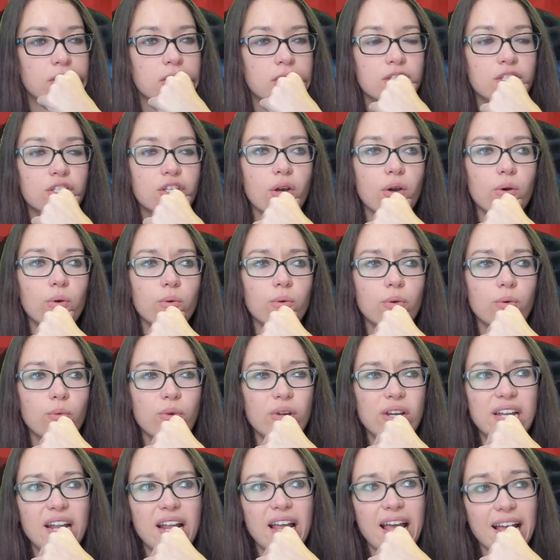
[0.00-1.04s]
So
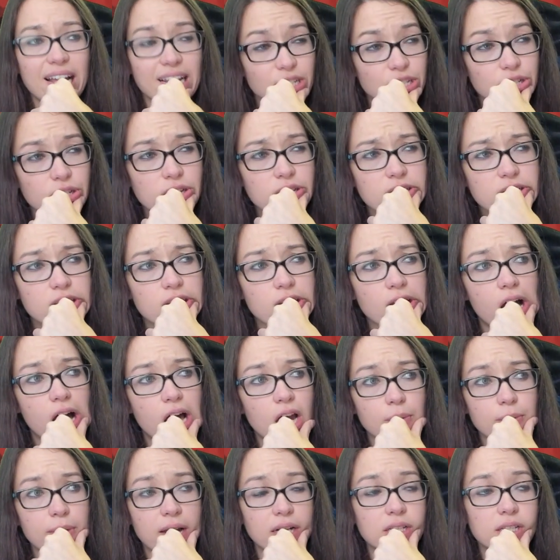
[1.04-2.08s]
when it enters, it
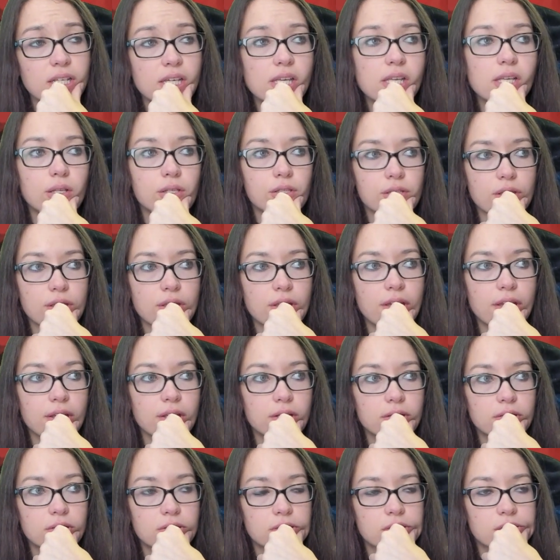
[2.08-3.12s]
automatically kills a
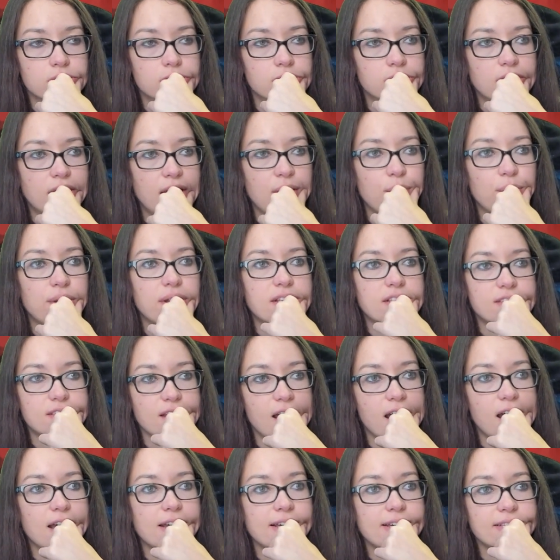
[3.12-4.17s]
thing. And when it
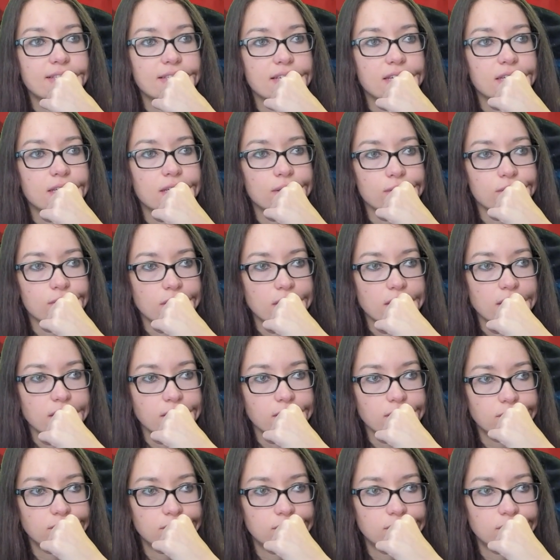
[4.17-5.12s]
dies, it kills a thing?